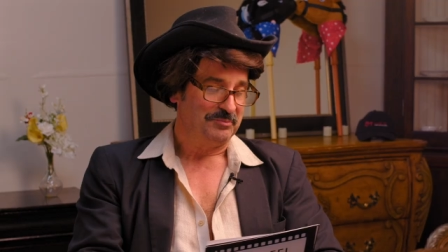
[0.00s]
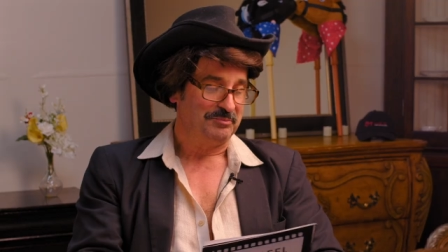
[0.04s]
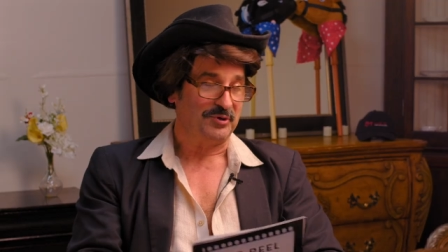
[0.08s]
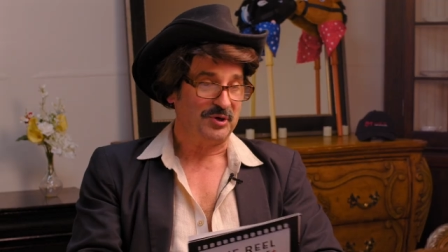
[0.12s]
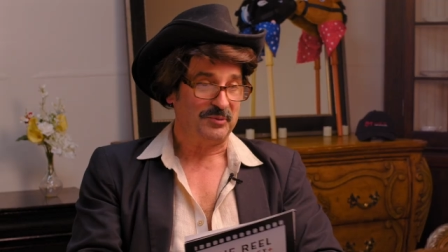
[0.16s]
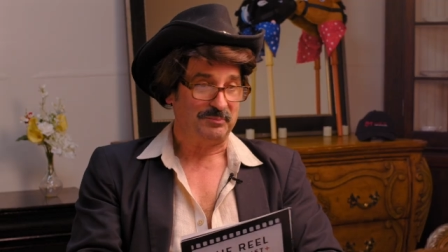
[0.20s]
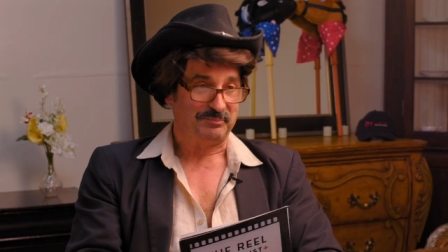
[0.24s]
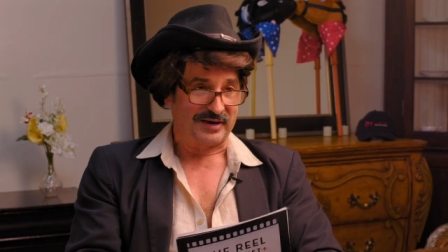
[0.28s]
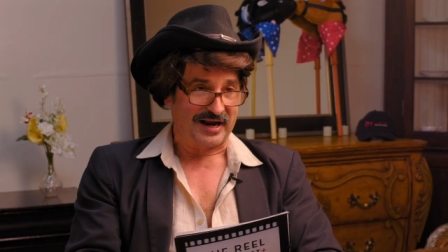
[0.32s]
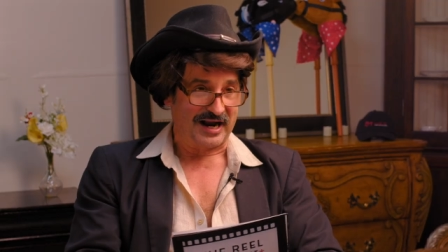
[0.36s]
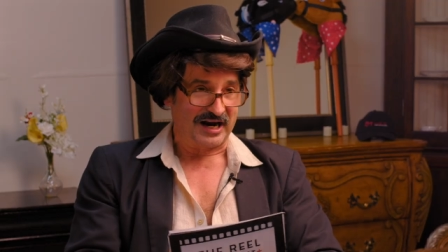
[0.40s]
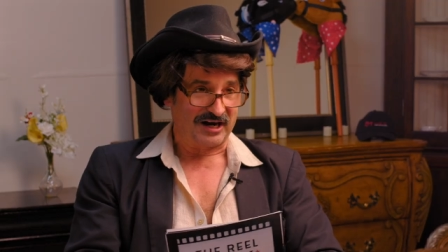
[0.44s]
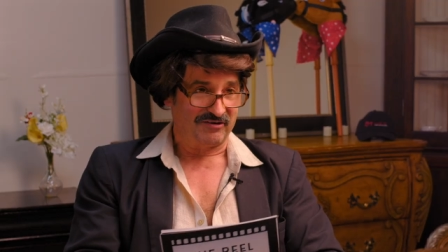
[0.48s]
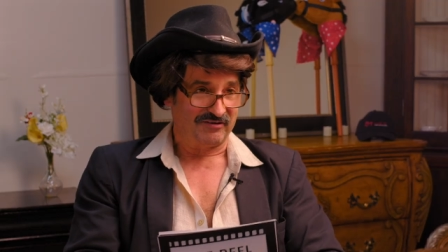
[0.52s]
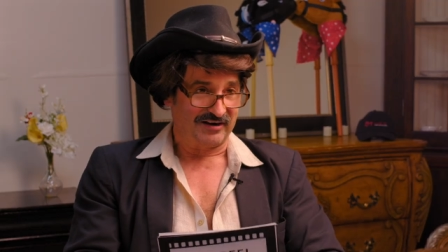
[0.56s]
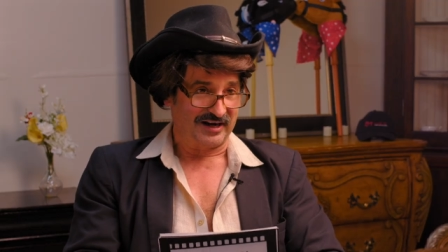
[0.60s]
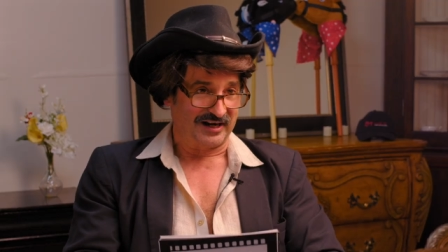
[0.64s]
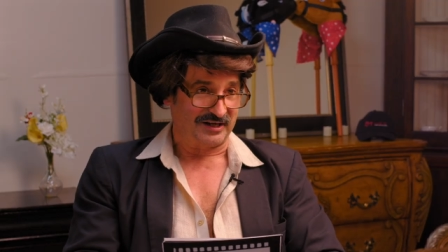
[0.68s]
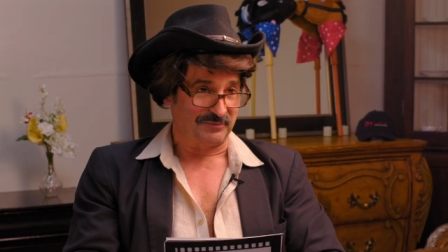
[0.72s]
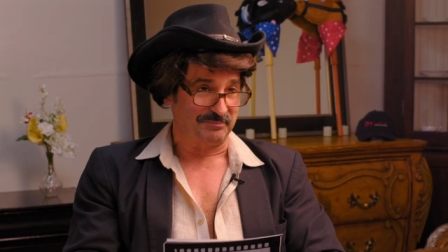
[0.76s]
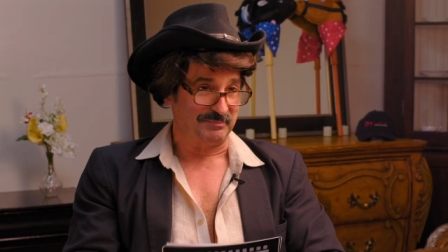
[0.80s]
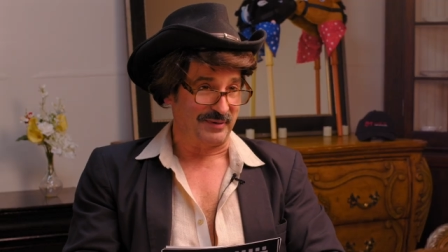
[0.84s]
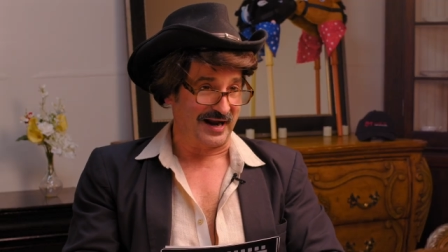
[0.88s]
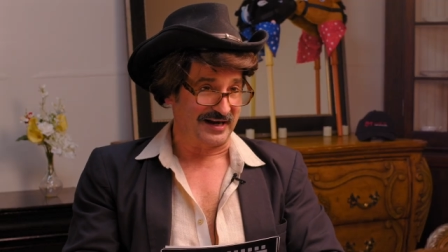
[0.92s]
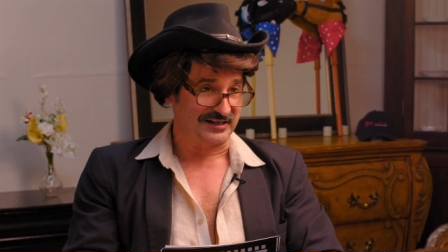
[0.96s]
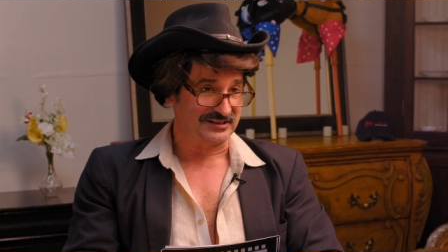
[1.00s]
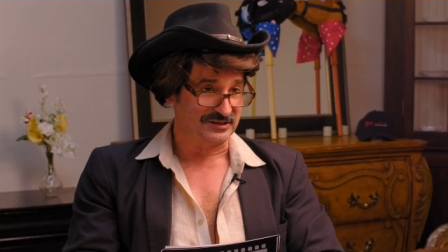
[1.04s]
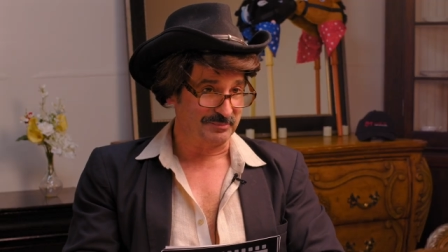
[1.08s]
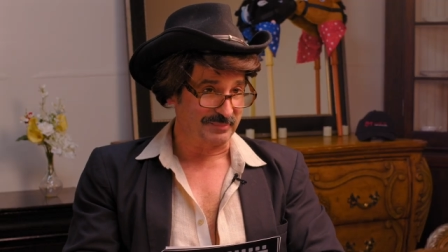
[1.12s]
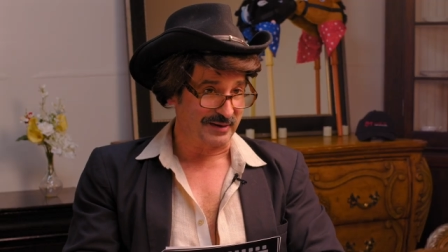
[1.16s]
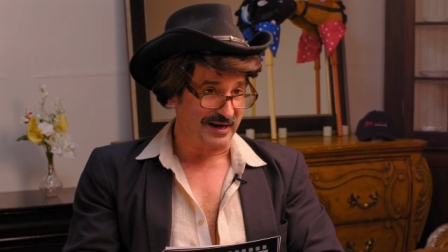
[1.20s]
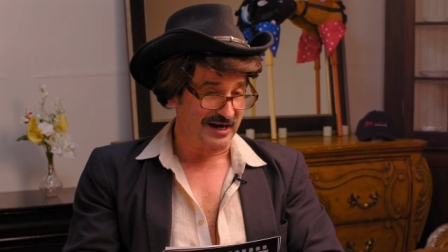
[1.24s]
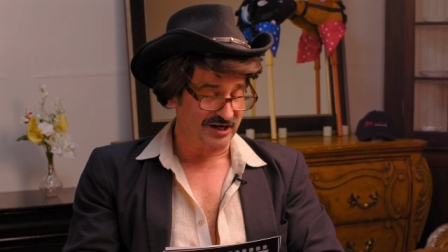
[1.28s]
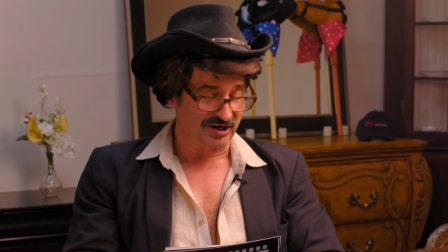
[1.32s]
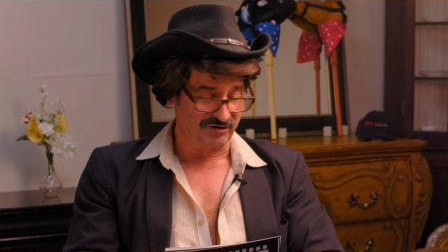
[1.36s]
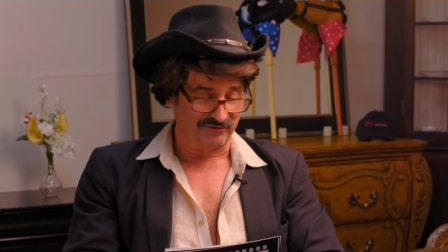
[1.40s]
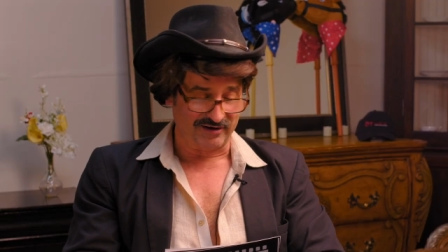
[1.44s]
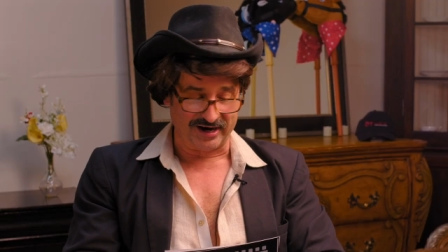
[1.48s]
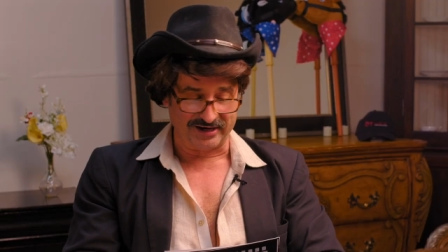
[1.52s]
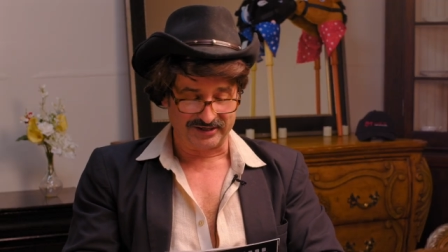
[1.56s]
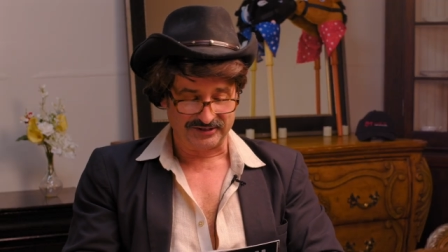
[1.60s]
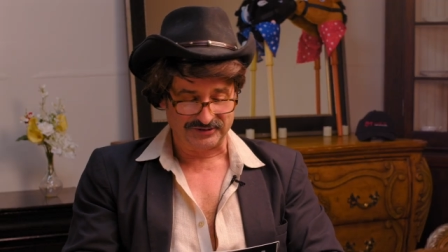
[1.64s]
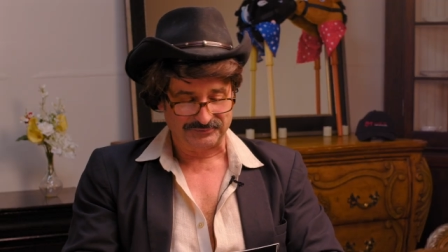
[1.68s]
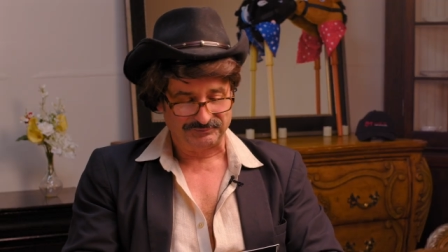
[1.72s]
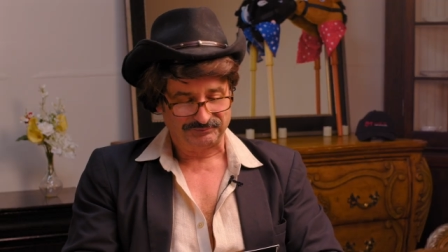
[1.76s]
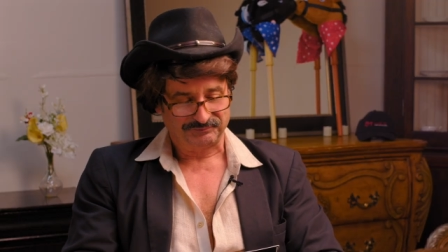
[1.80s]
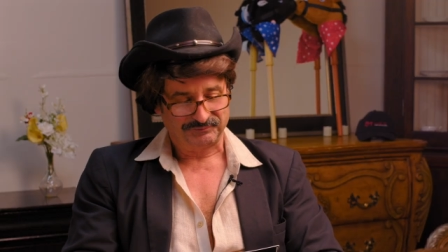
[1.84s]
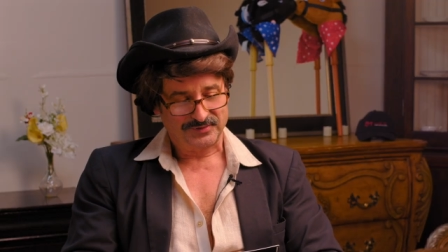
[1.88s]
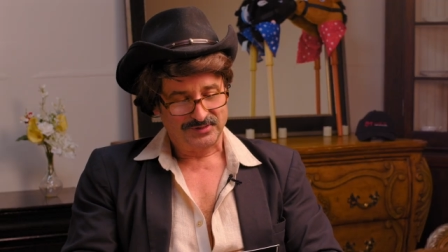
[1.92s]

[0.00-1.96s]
Burt Bacharach, back to Bacharach,